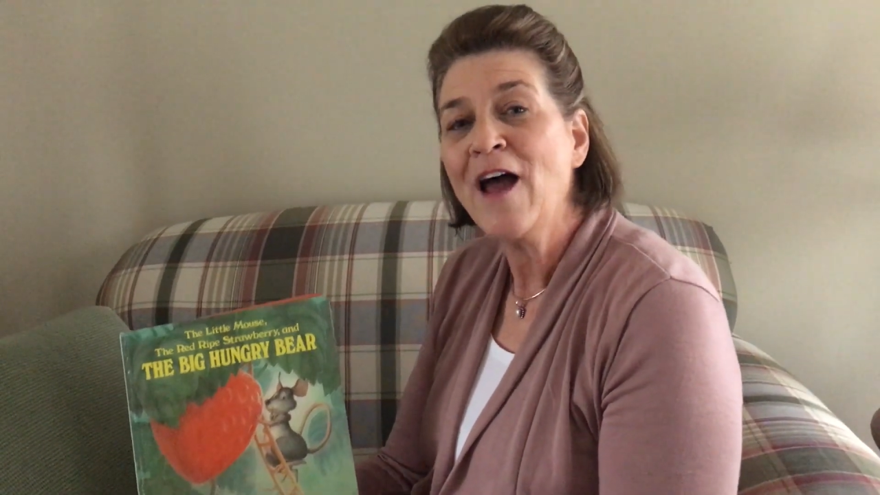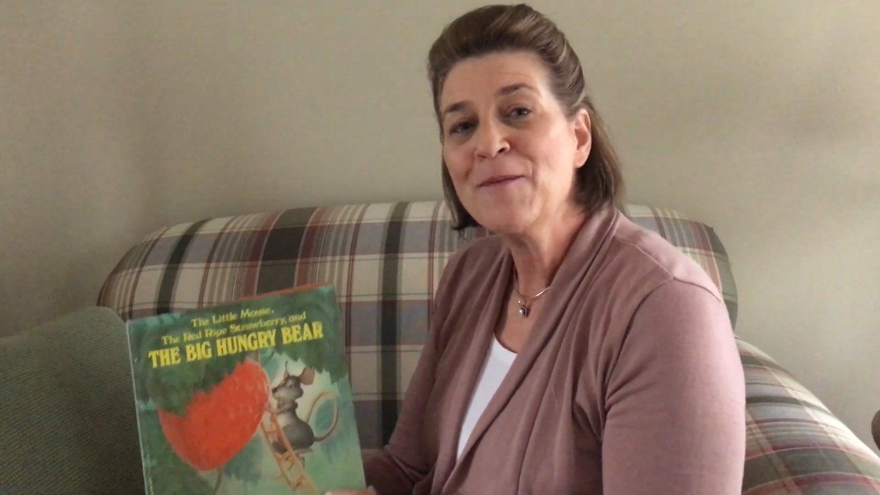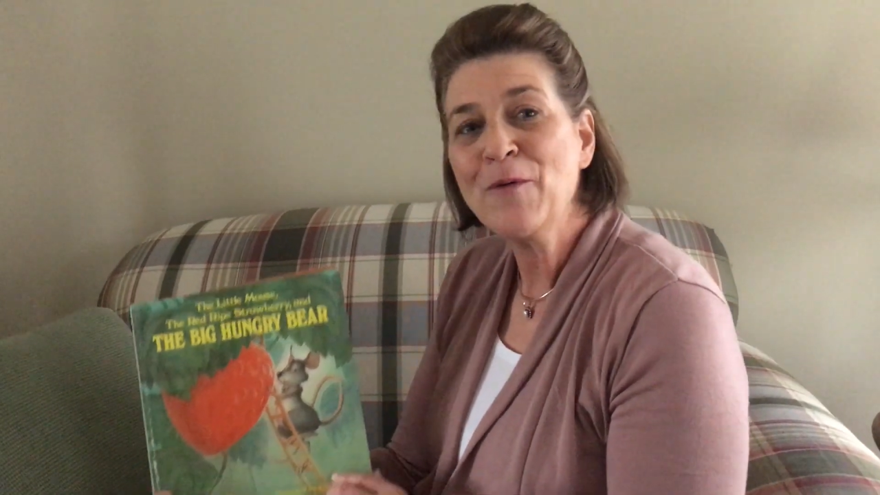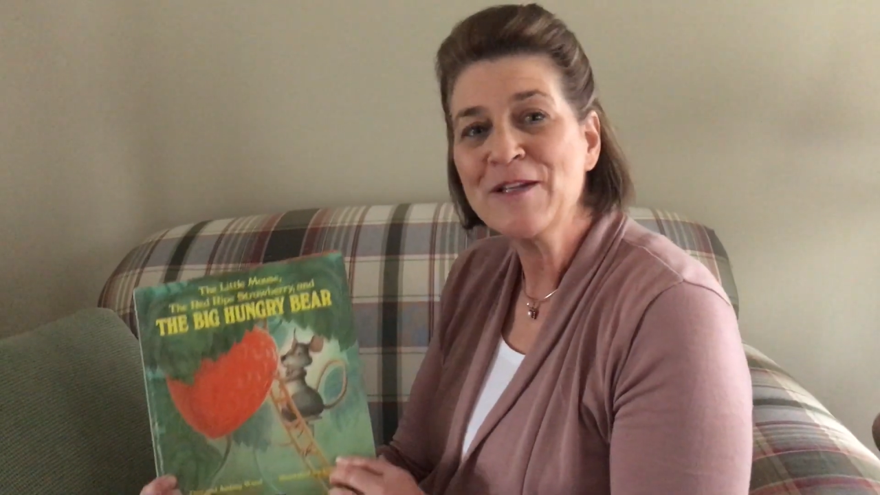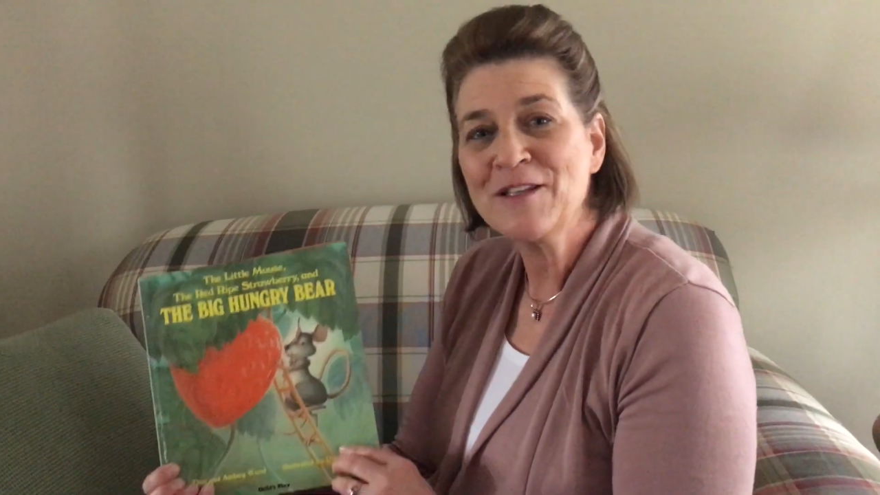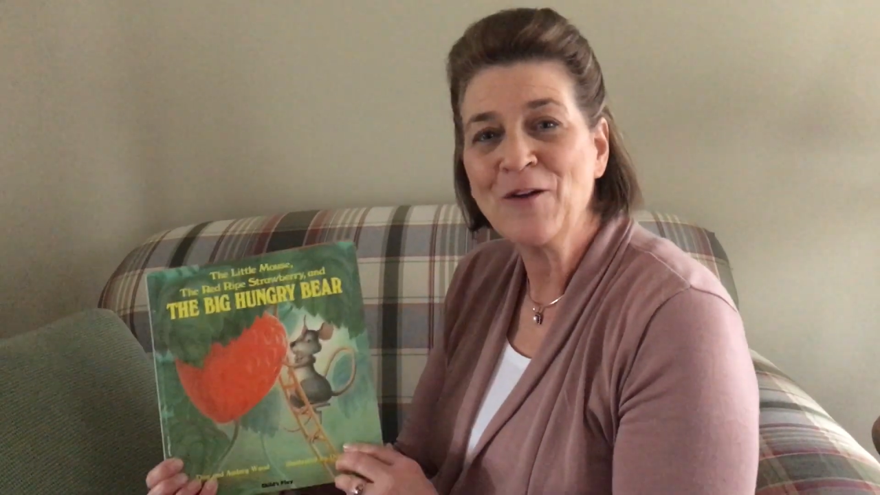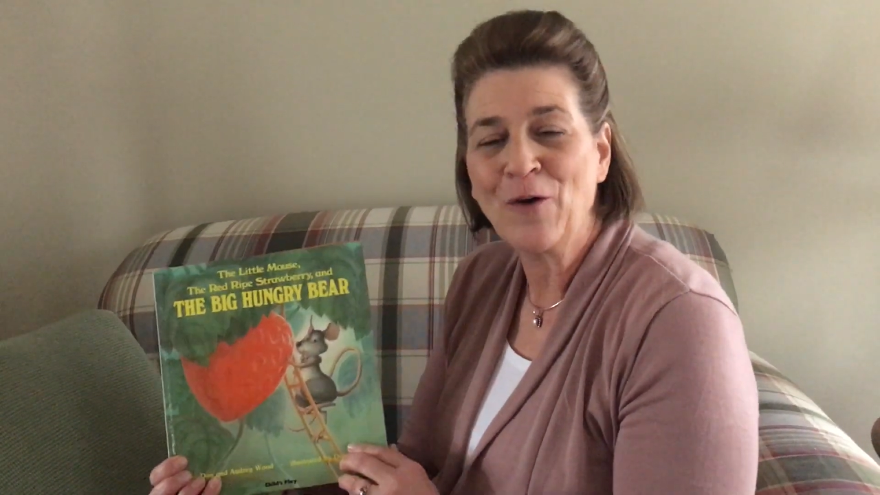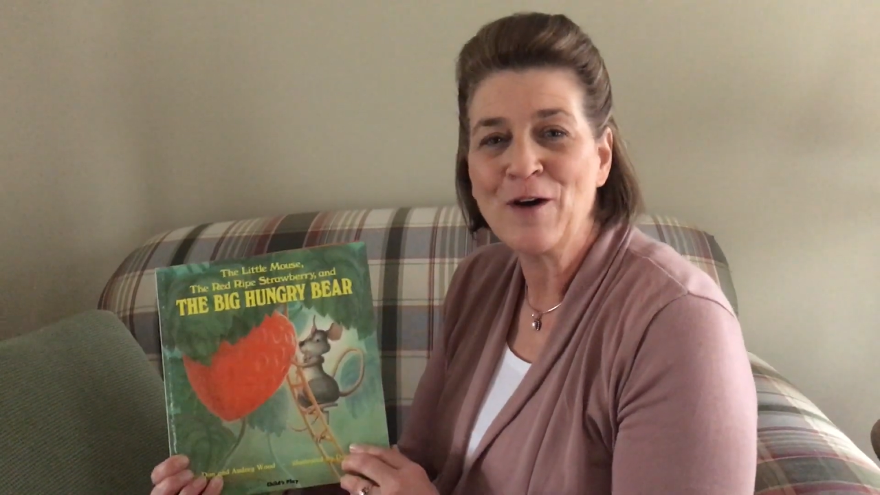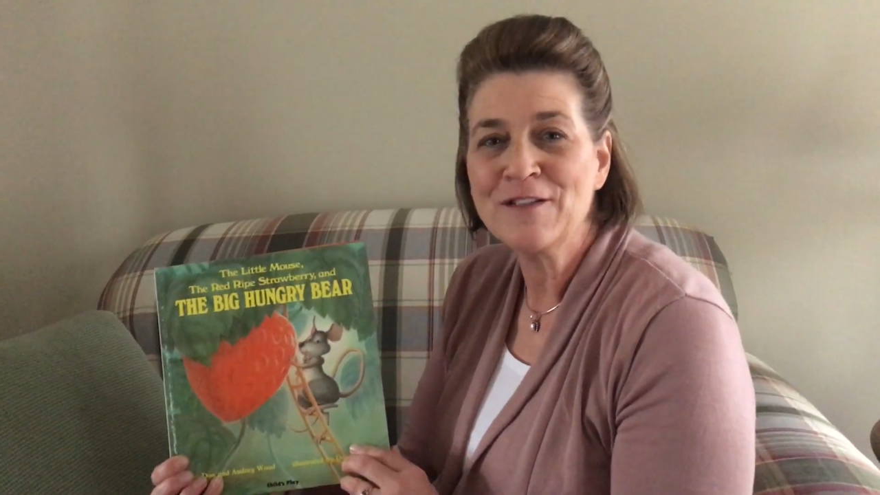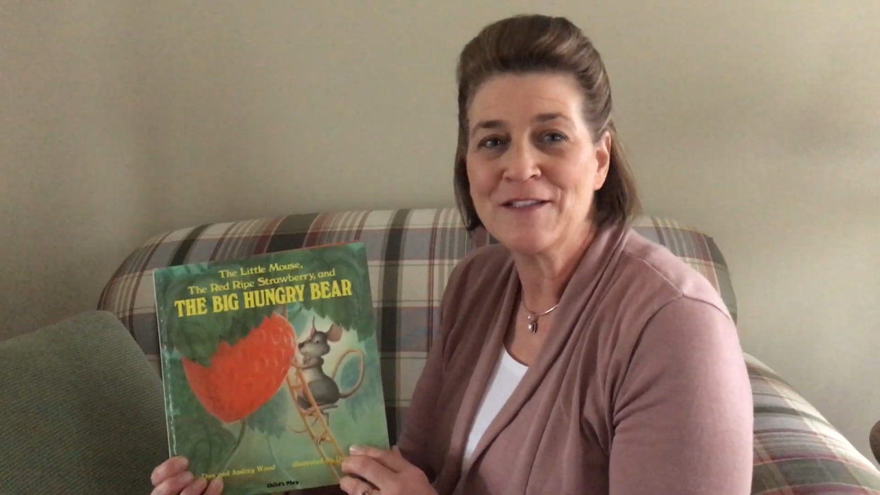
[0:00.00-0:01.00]
Hi, boys and
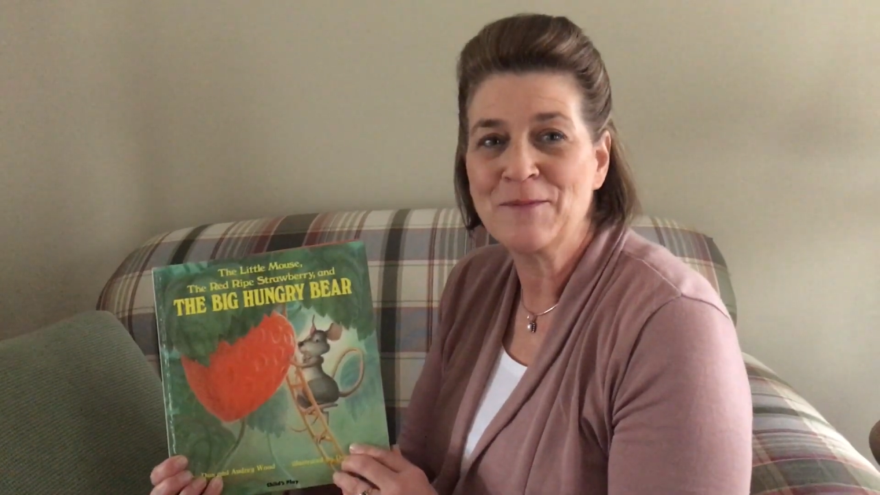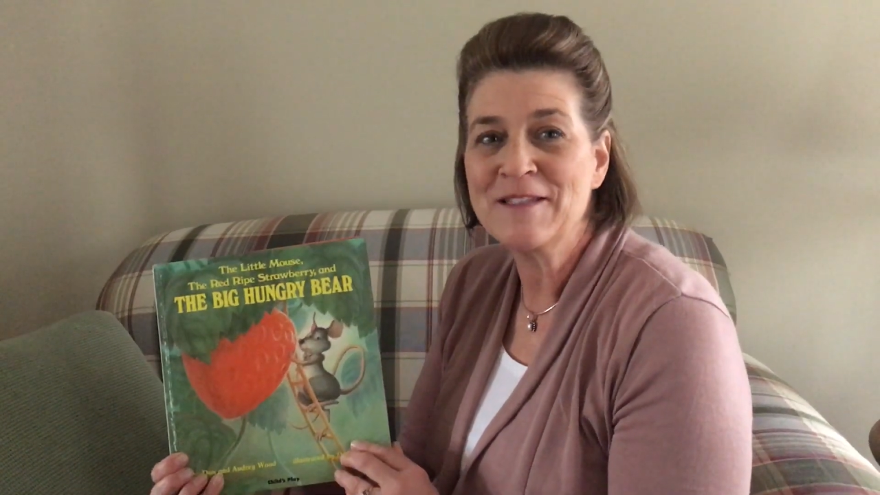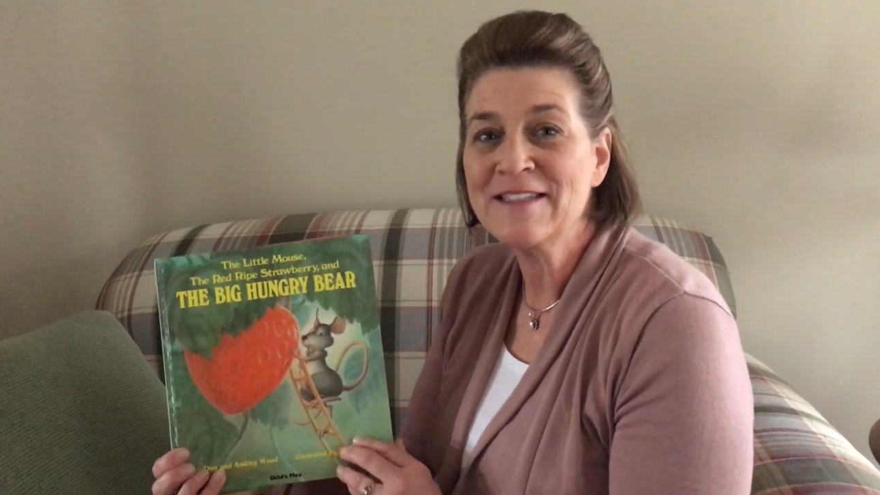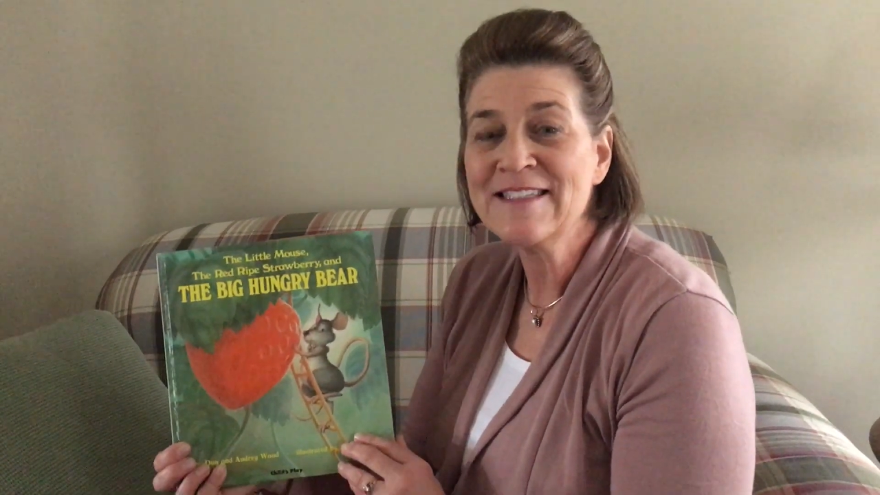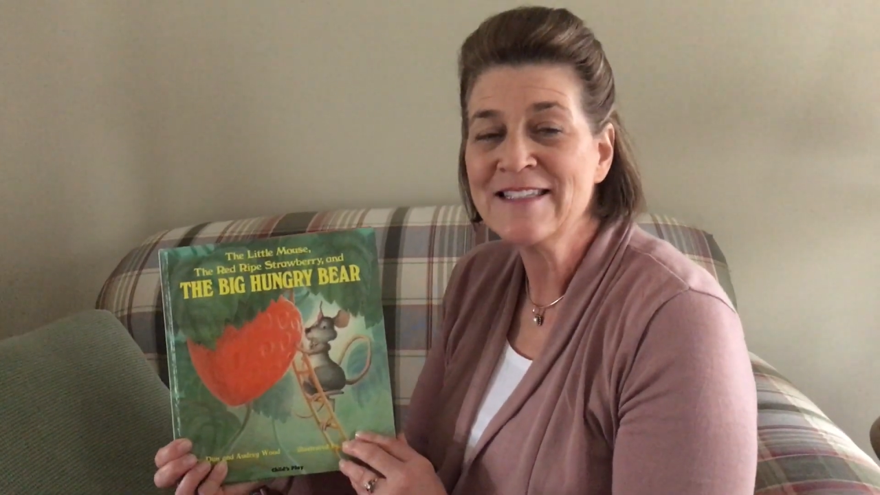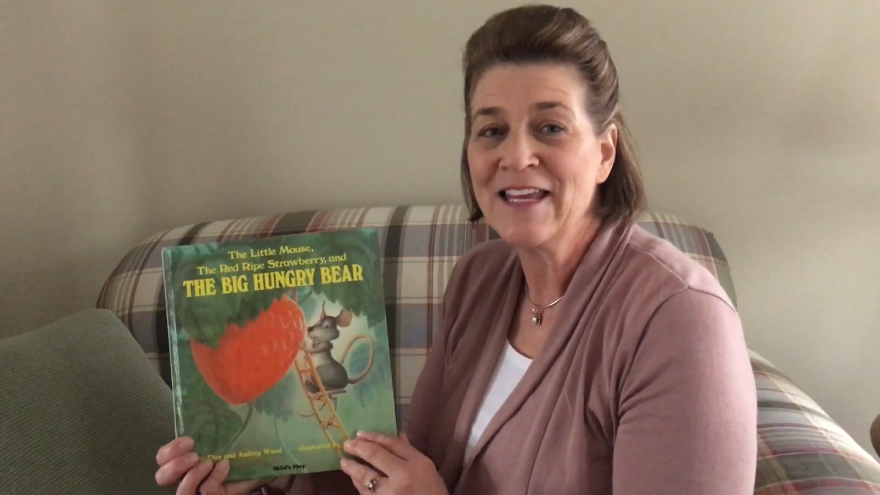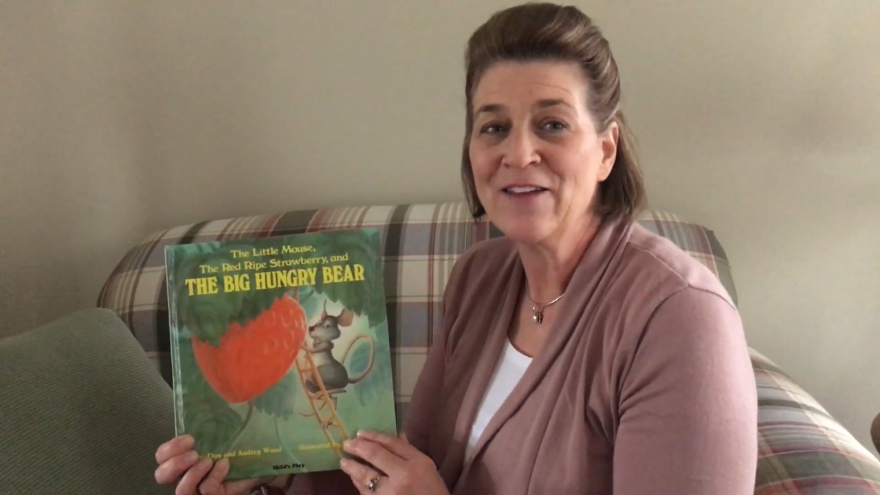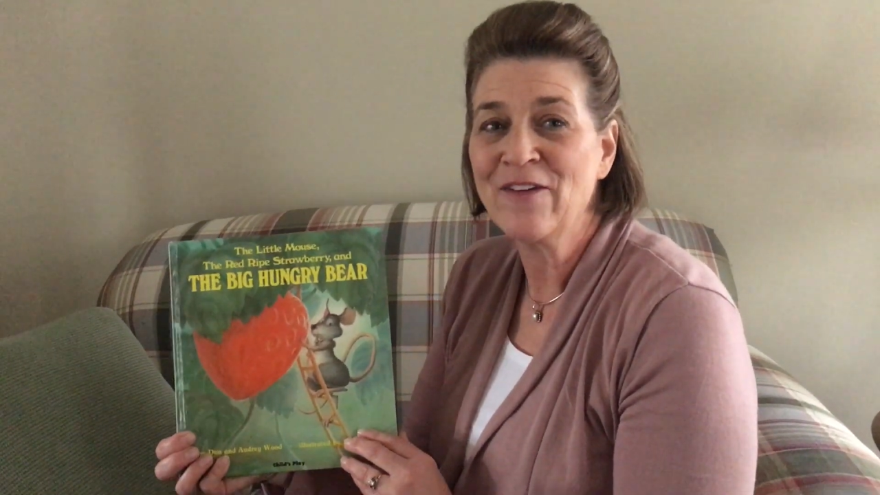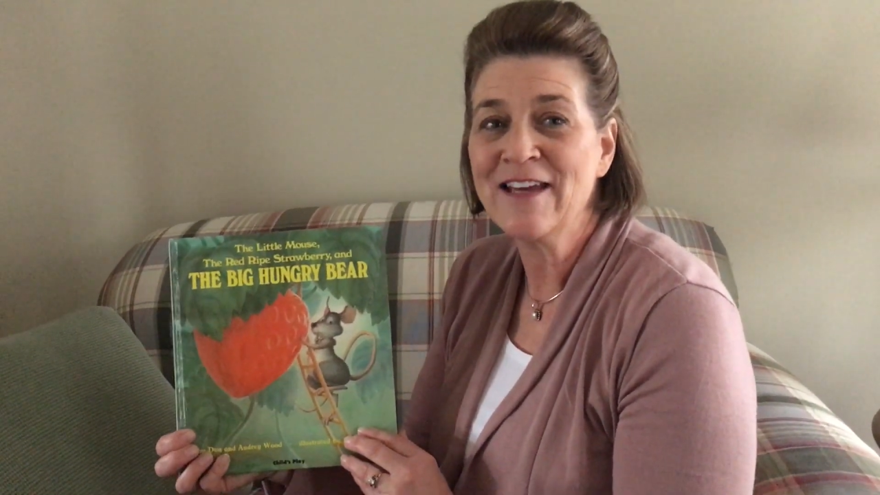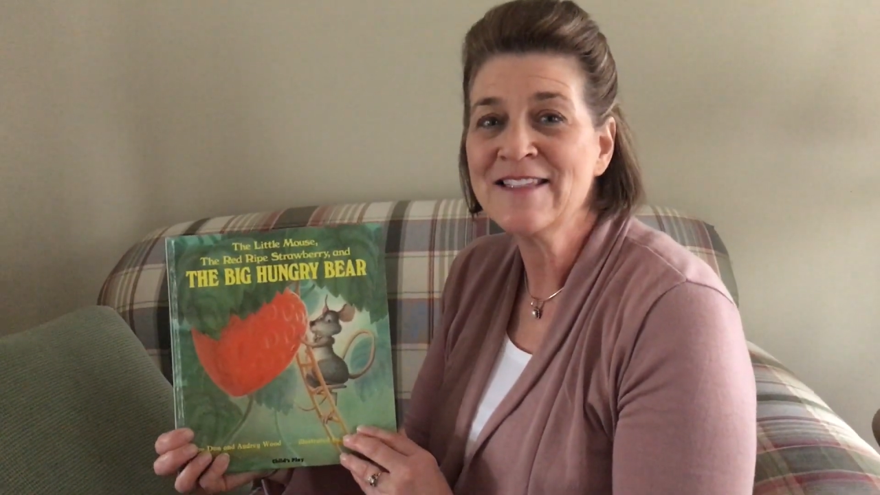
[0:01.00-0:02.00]
girls, it's Mrs.
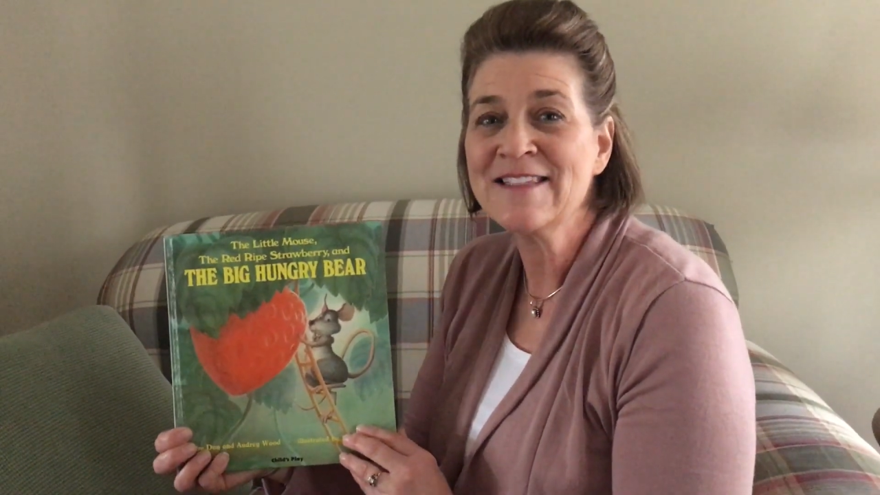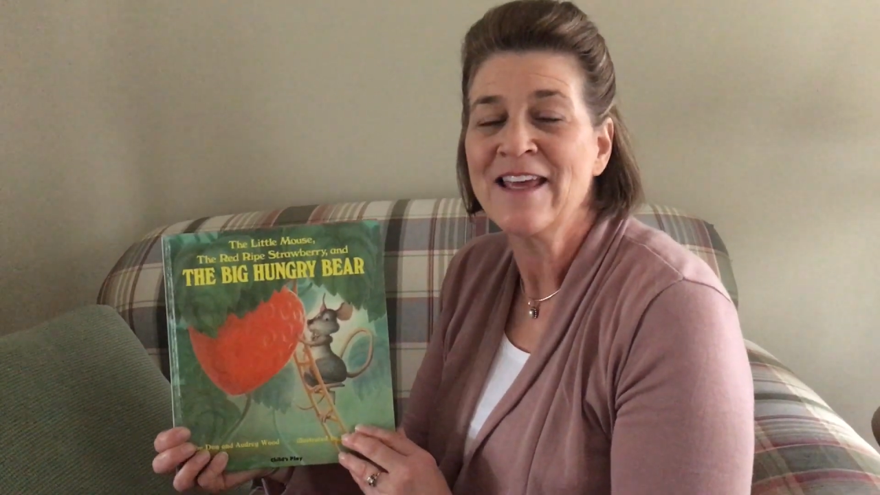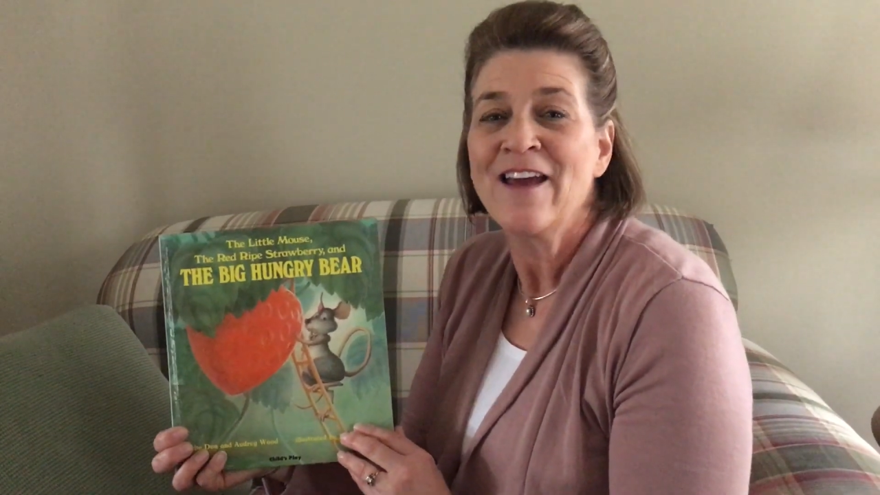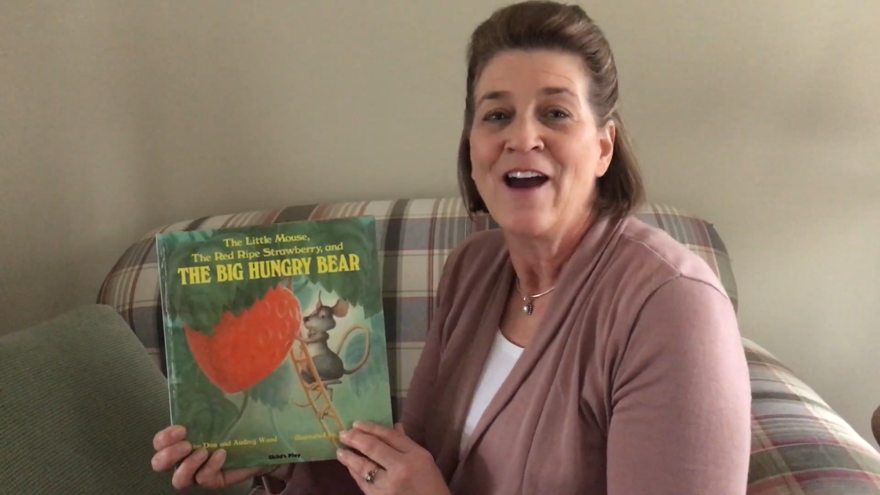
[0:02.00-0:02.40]
Davis.